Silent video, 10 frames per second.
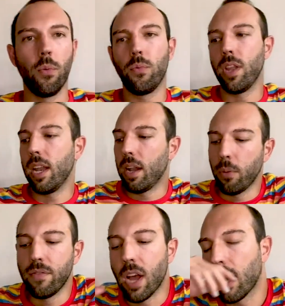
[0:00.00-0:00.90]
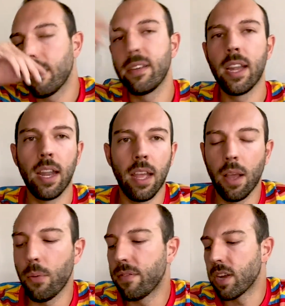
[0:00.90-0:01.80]
the knit, we've talked about
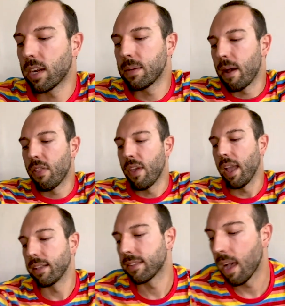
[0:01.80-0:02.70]
knitting, we've talked about things,